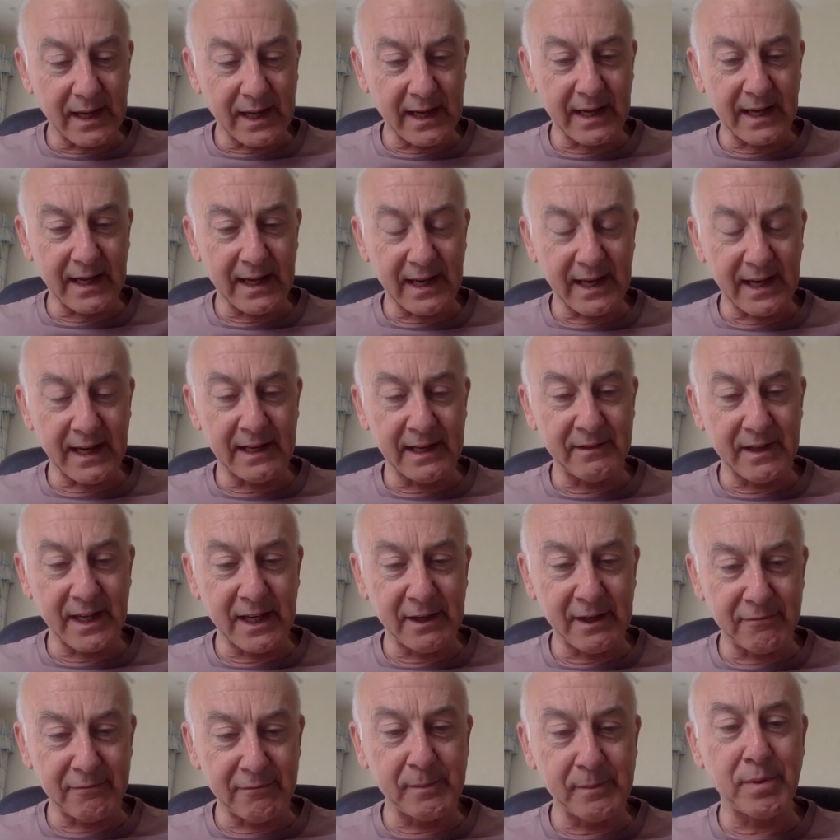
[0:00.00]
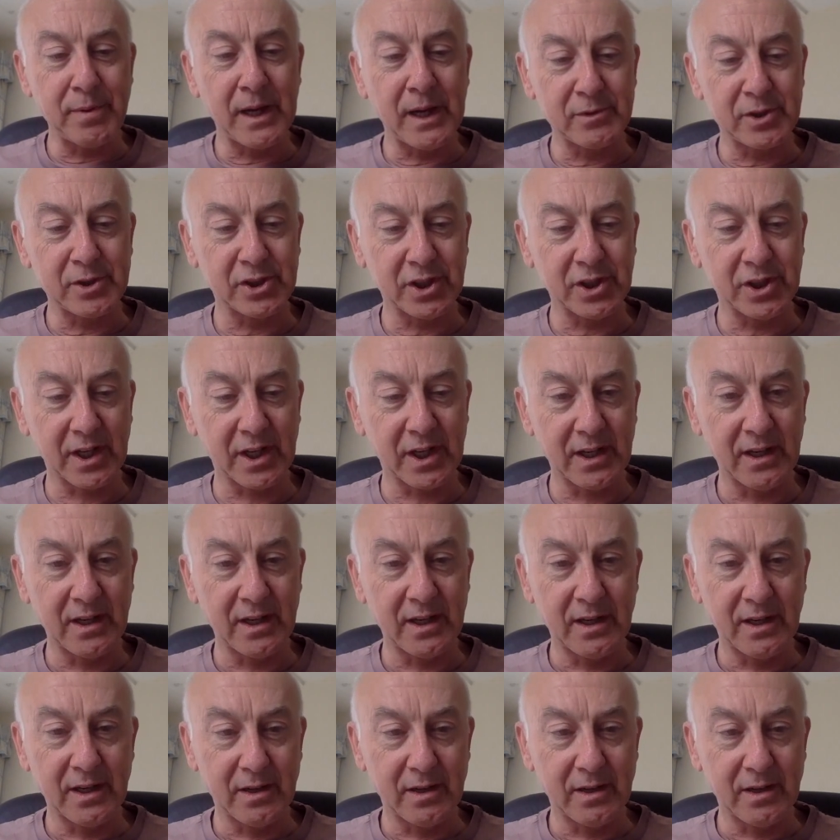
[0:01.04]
every publisher